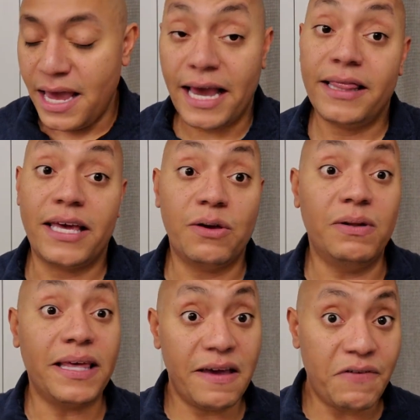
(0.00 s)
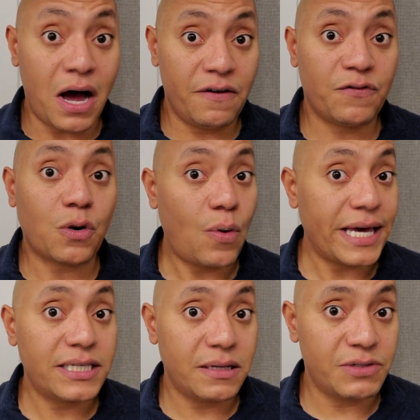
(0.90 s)
and that you leave on for
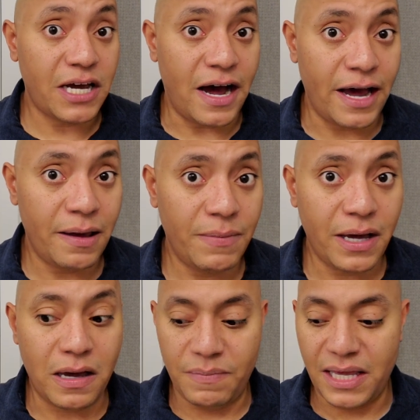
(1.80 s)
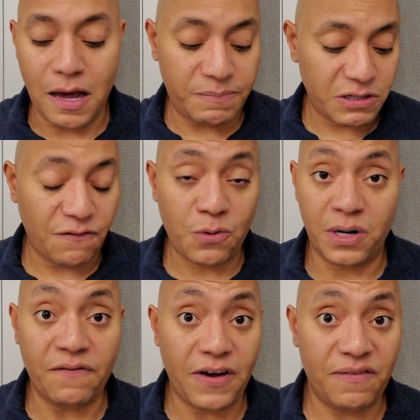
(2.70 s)
quite some time, up to
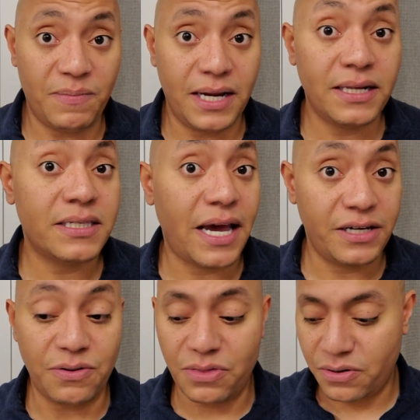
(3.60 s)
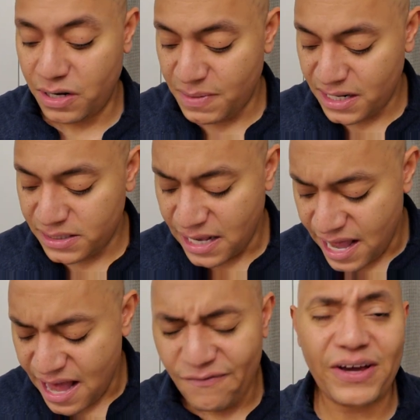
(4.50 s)
45 minutes. I do 30 minutes.
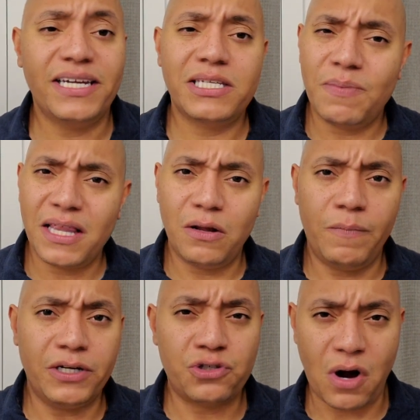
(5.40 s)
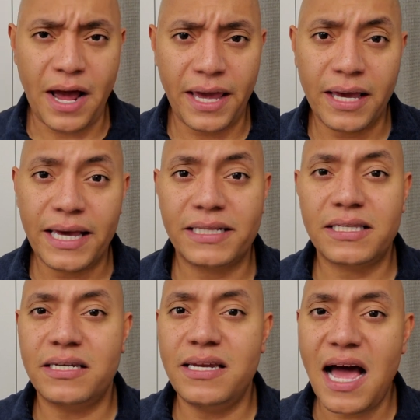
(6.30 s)
I find it to be a little bit drying.
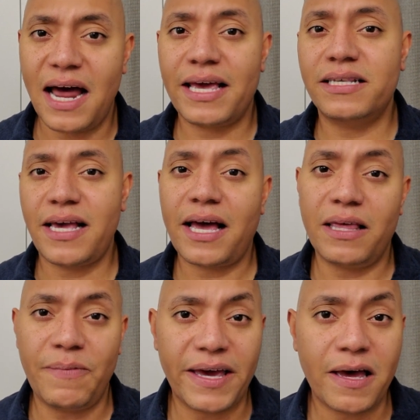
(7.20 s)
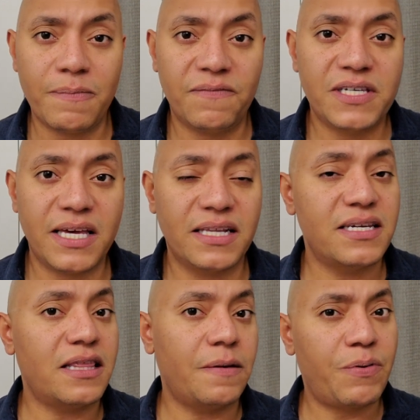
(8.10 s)
It's not exactly my cup of tea. It's
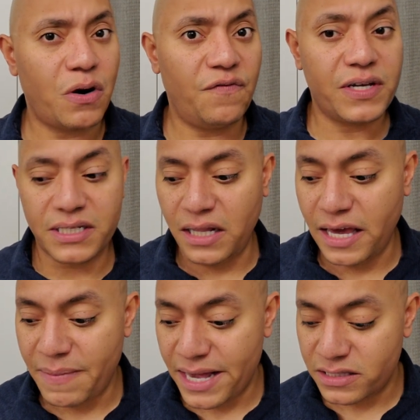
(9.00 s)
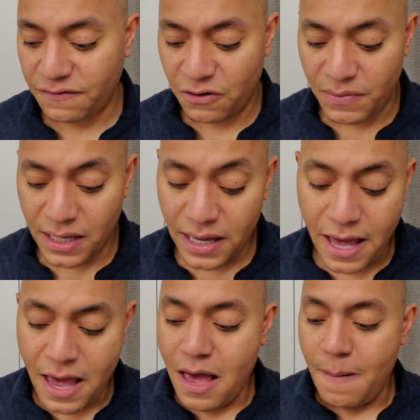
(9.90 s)
not the perfect clay mask for me,
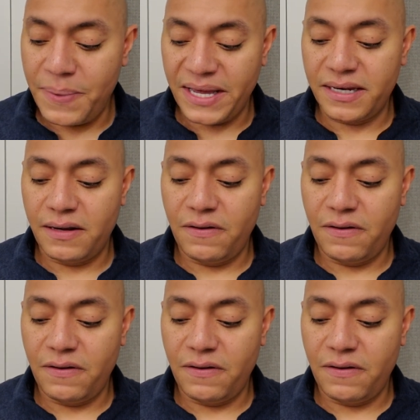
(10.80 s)
but